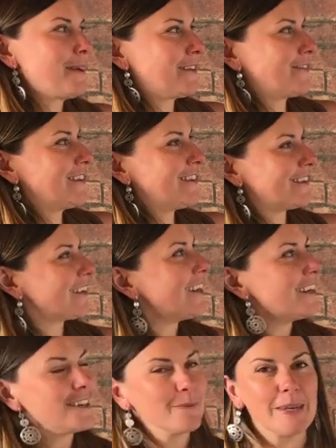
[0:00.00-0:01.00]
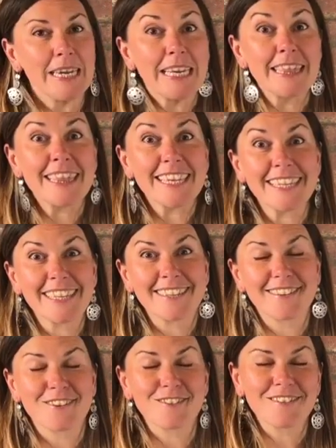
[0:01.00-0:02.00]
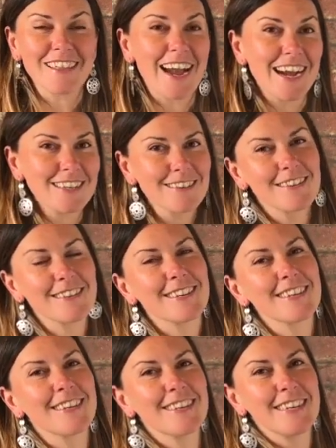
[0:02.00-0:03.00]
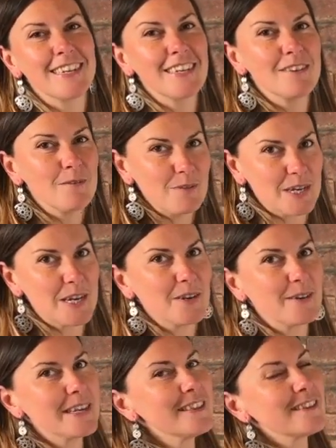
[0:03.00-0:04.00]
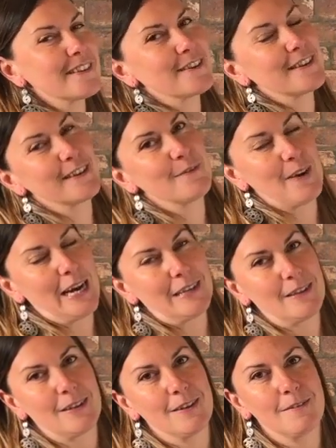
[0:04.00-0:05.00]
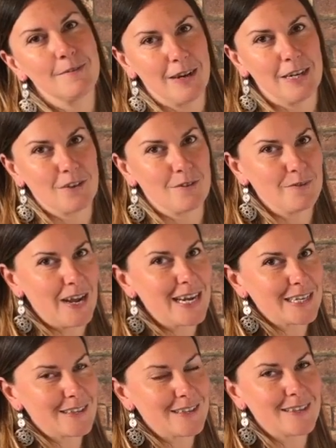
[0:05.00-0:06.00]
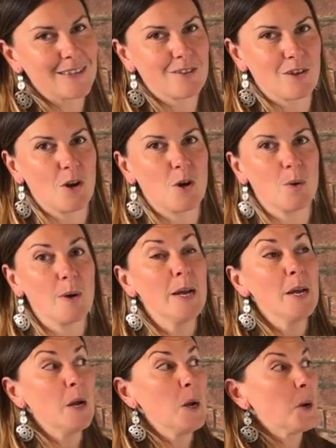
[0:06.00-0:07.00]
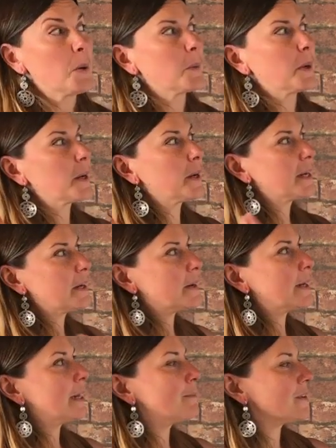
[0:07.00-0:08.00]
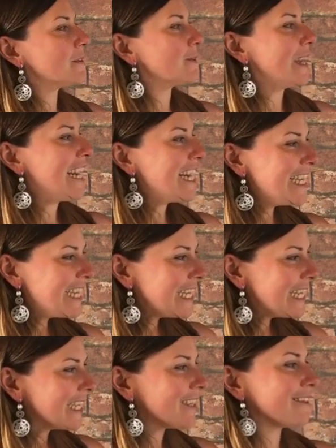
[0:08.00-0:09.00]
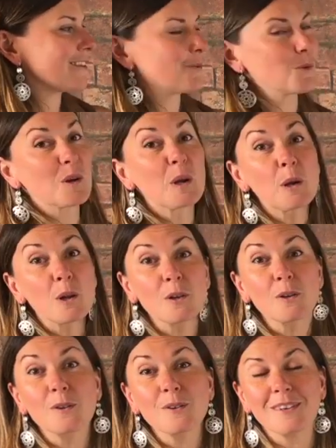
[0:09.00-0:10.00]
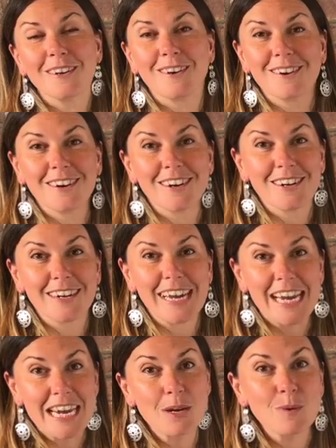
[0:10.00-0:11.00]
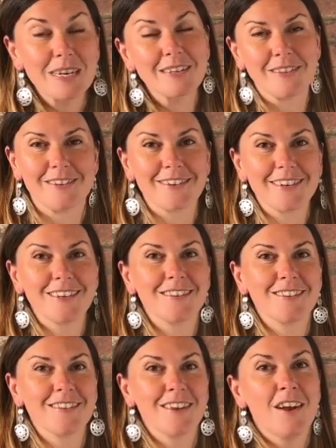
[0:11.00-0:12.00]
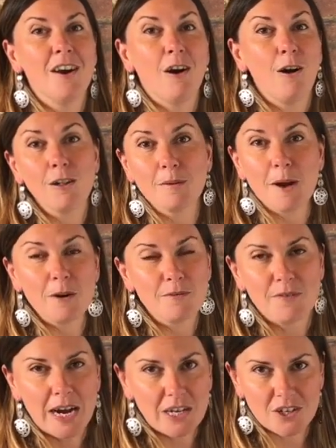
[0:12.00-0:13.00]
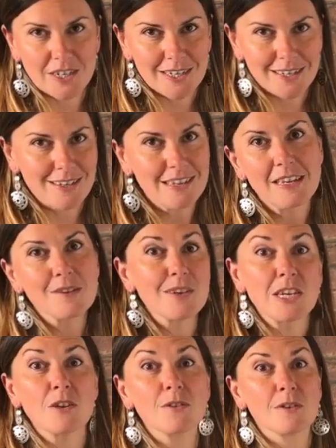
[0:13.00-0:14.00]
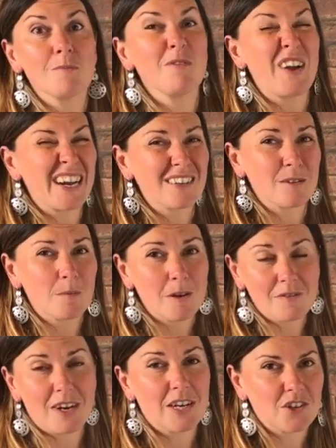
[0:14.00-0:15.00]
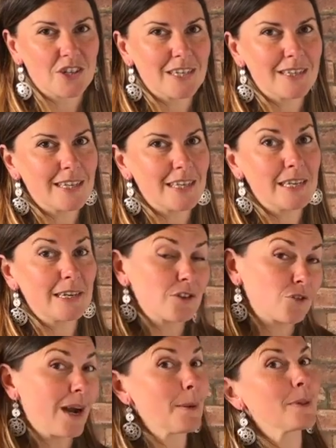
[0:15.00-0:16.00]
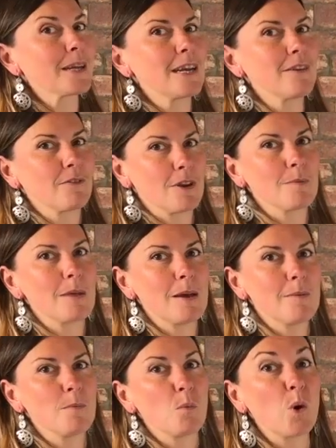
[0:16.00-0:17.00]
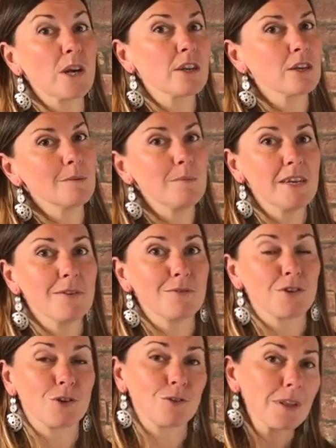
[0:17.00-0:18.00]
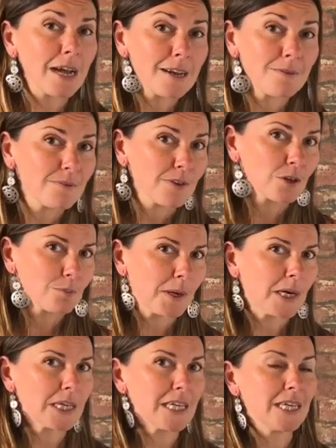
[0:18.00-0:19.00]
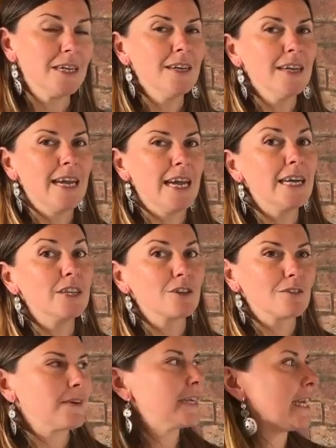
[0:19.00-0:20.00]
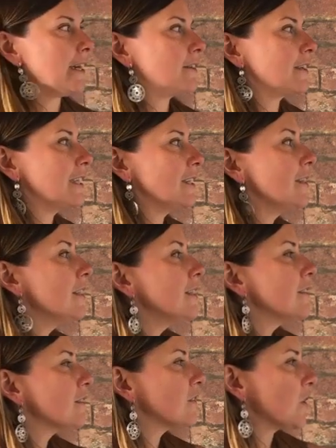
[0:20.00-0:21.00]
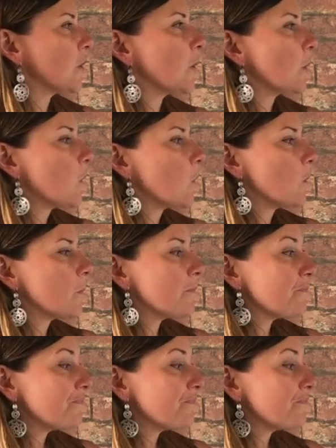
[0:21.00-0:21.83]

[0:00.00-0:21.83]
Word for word: mastery dot com, and this is our last video in the series Fast Fascia Facts. So we're here at episode eight. This will conclude our eight-week series all about fascia and giving you some facts about fascia and then extrapolating from them what it could mean for your life and your body and your vitality. So